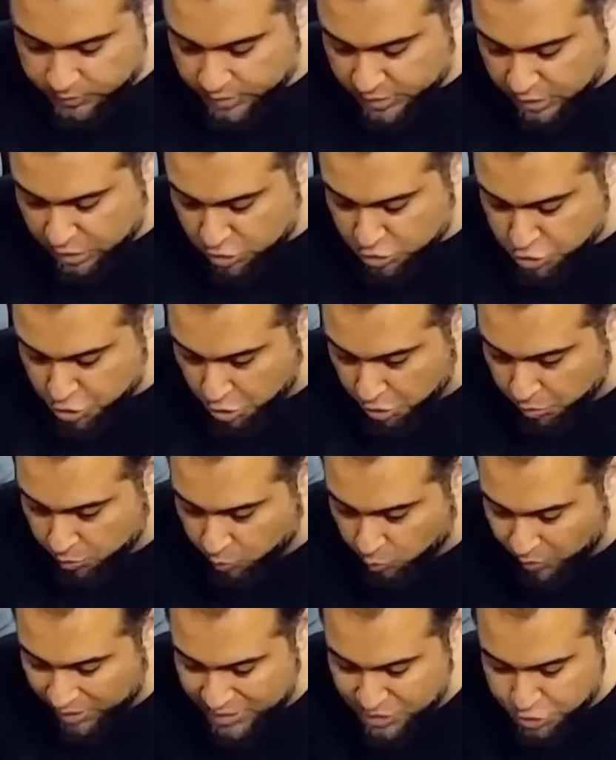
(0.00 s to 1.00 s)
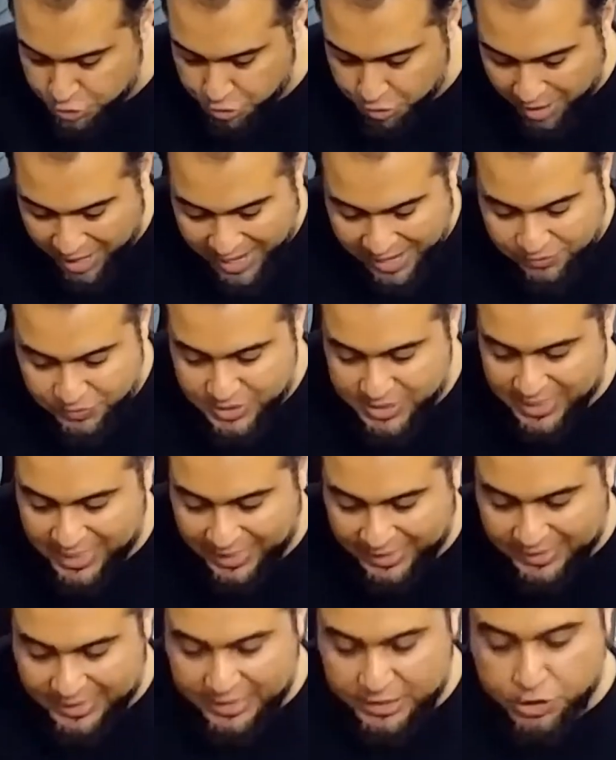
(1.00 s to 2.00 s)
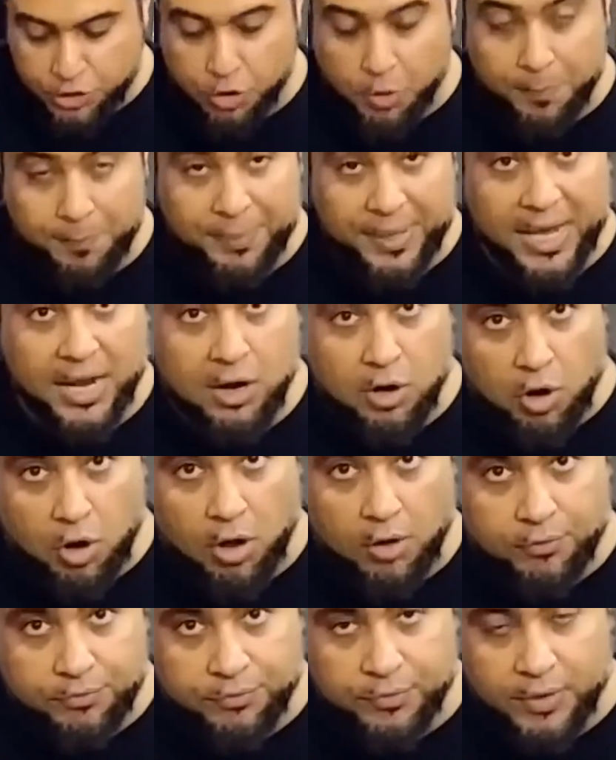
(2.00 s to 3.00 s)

So once you have selected your pair of